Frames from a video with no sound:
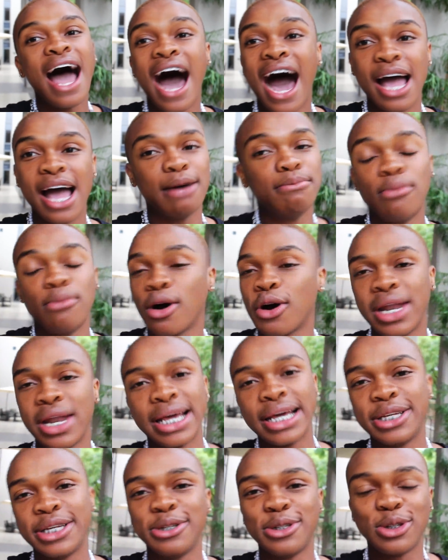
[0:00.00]
I am not gonna
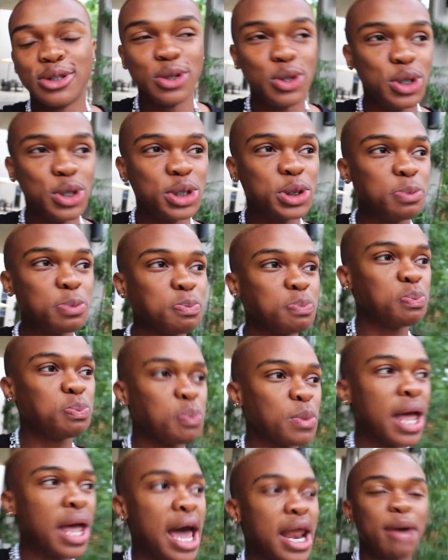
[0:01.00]
get used to these,
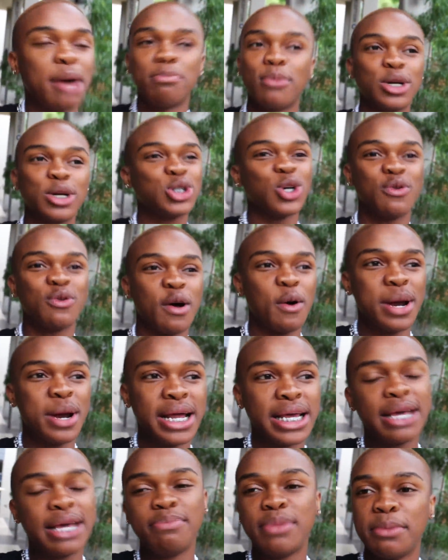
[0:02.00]
and I'm not sure if I
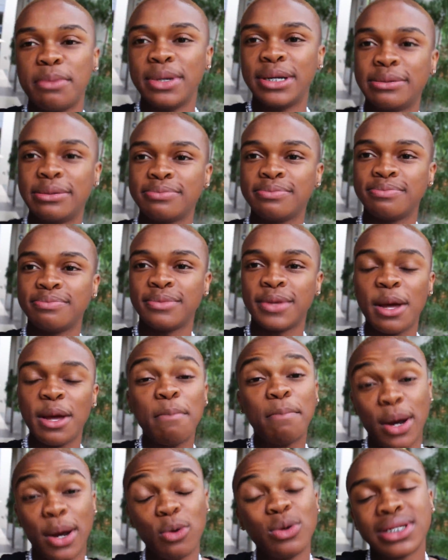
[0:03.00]
wanna keep them in,
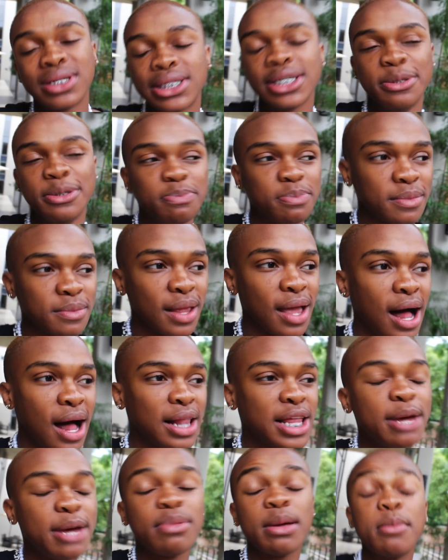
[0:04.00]
but we'll see.
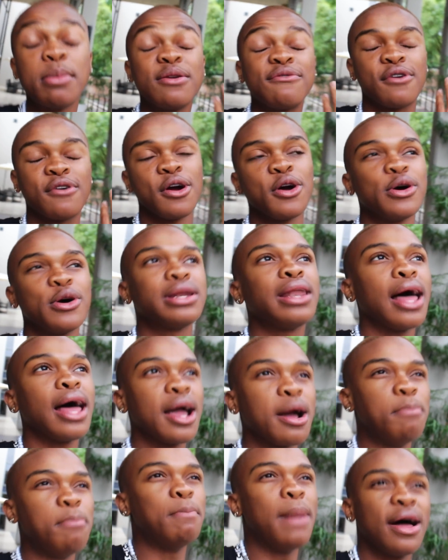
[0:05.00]
I'll keep them in for a good
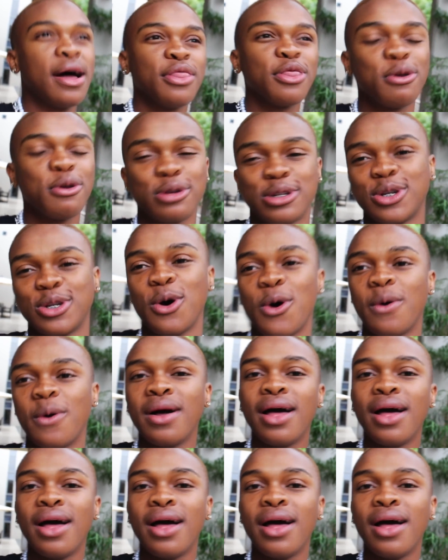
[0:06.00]
like month or so,